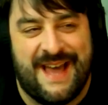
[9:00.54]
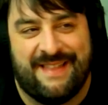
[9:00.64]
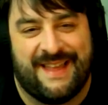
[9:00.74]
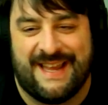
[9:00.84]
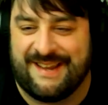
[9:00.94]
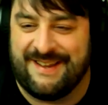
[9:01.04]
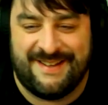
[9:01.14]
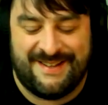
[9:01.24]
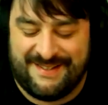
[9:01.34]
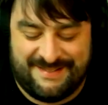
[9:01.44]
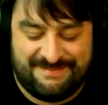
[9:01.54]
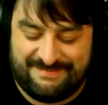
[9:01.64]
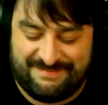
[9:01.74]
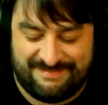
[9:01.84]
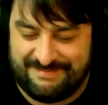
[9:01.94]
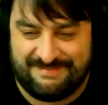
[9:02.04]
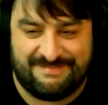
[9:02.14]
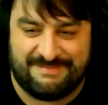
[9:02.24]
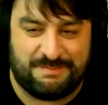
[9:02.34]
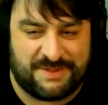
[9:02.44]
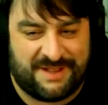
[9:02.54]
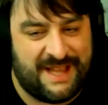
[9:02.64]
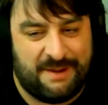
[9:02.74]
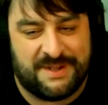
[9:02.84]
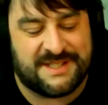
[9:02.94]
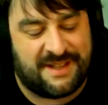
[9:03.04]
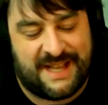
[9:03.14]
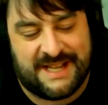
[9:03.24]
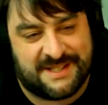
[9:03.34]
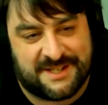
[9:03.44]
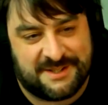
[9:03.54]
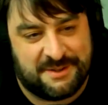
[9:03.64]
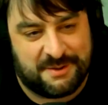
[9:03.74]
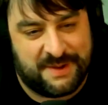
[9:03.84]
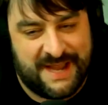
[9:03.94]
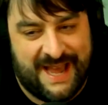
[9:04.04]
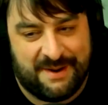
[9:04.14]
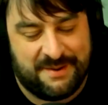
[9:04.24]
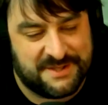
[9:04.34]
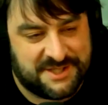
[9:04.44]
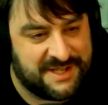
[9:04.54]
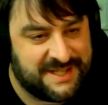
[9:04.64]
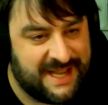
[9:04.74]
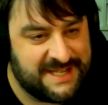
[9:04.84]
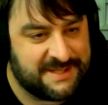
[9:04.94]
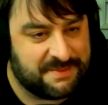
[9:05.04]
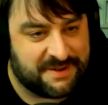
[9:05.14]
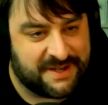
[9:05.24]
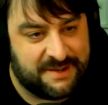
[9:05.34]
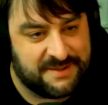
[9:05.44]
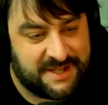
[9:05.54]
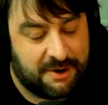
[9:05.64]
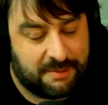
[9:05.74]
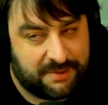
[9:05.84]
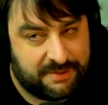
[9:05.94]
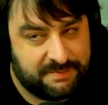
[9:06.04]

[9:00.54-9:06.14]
that like what's the last Lex Luthor we had? It was Jesse Eisenberg. Yeah. He was terrible.